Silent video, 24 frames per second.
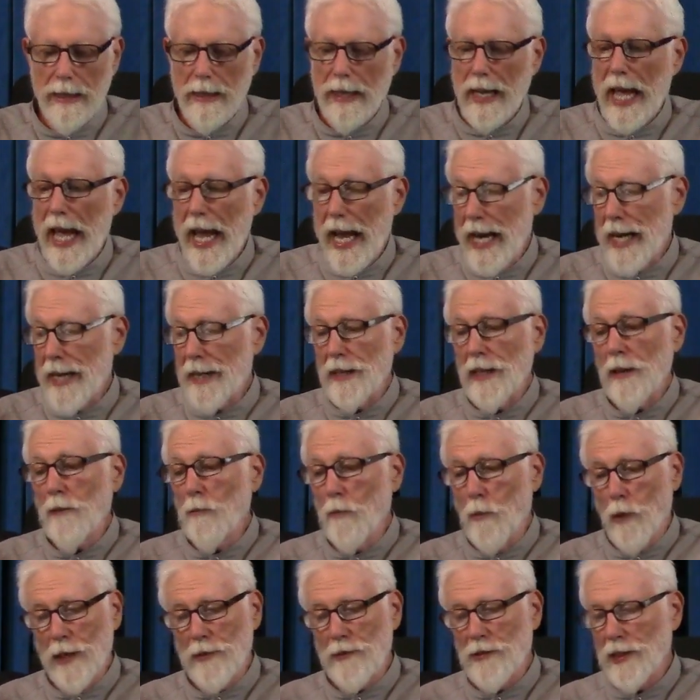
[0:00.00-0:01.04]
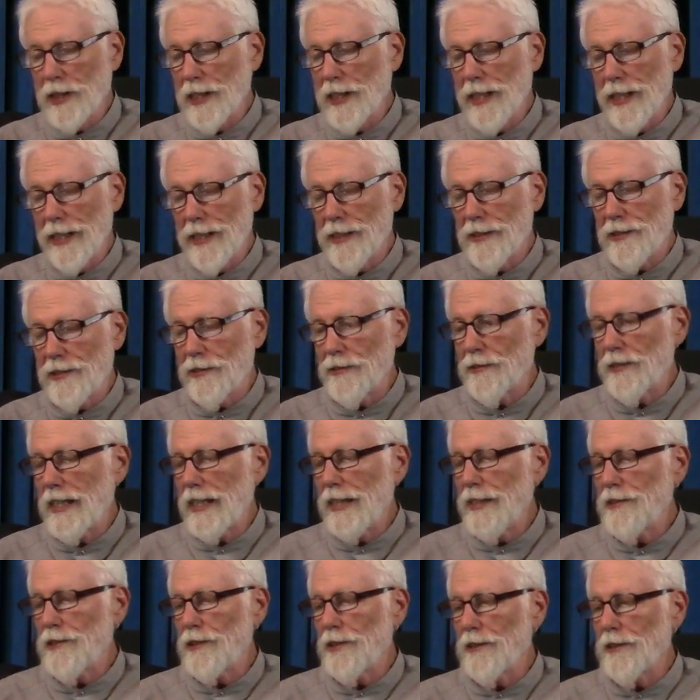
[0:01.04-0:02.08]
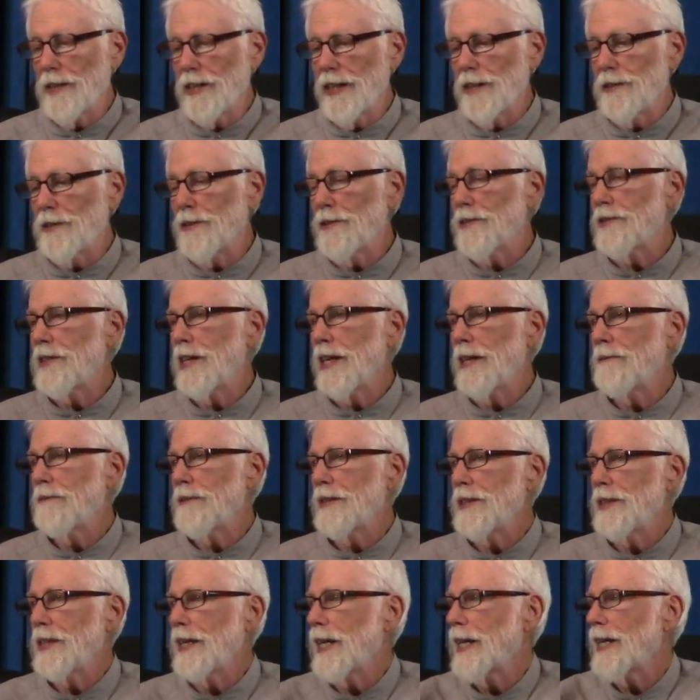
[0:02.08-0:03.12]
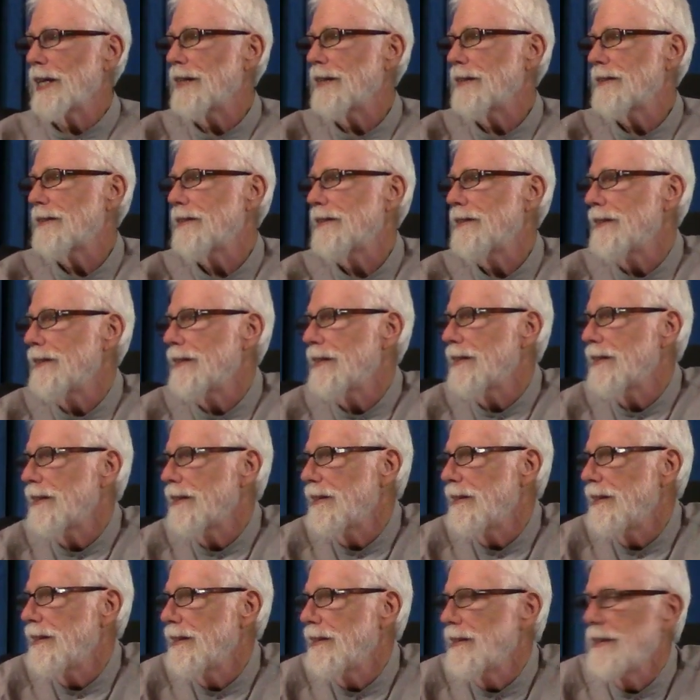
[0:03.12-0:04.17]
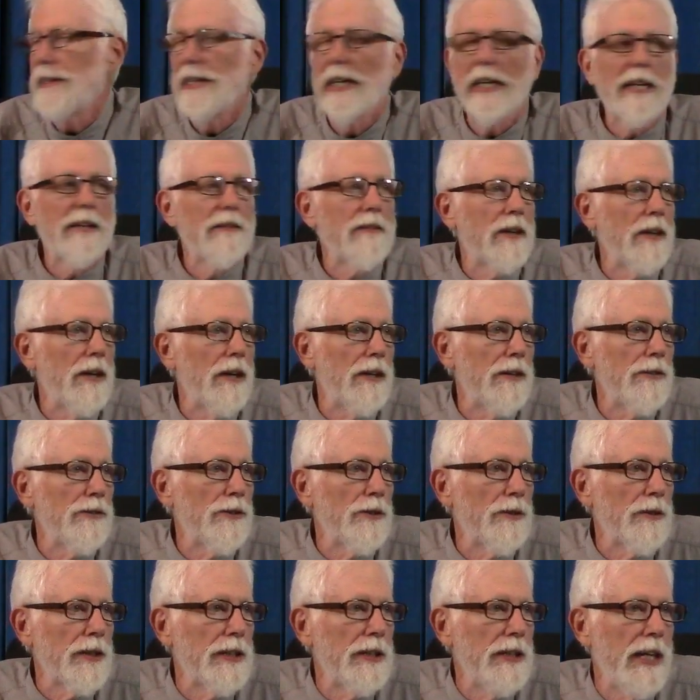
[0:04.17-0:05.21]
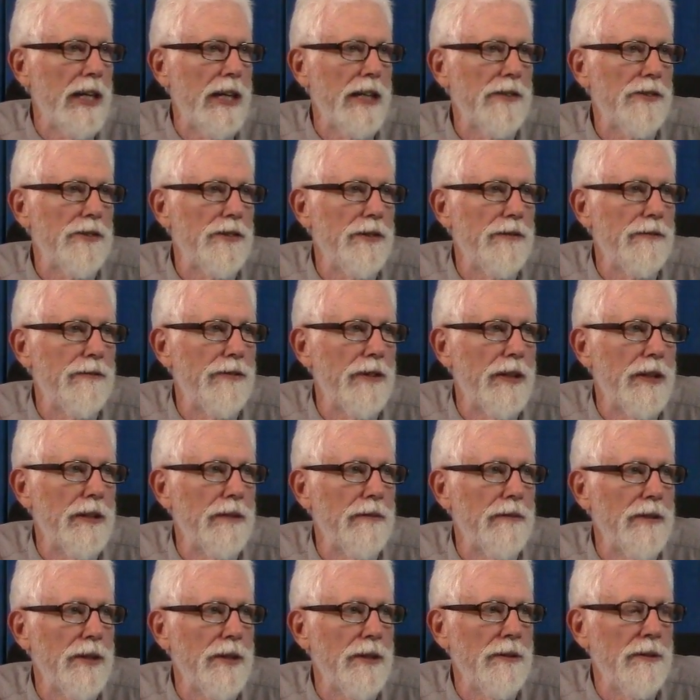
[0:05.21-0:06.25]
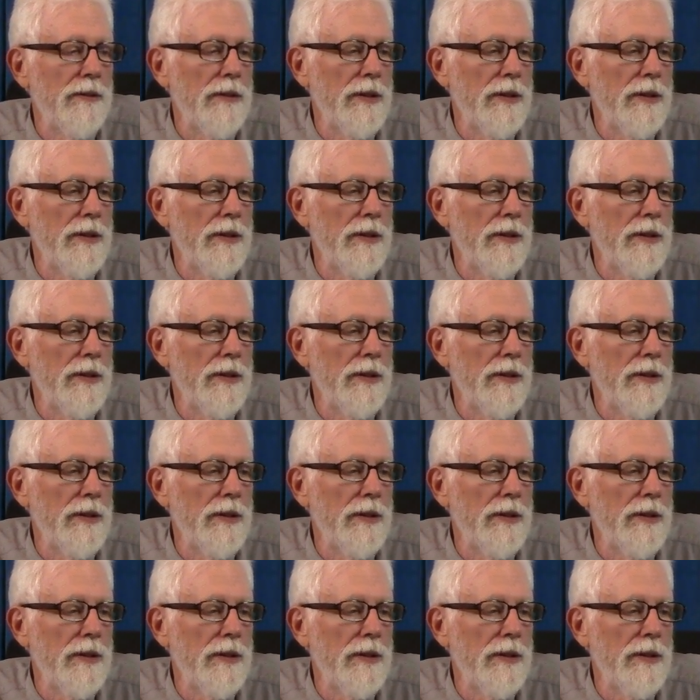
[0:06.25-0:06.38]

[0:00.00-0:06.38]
And once again, it's easier to understand when you got a deck of cards organized in front of you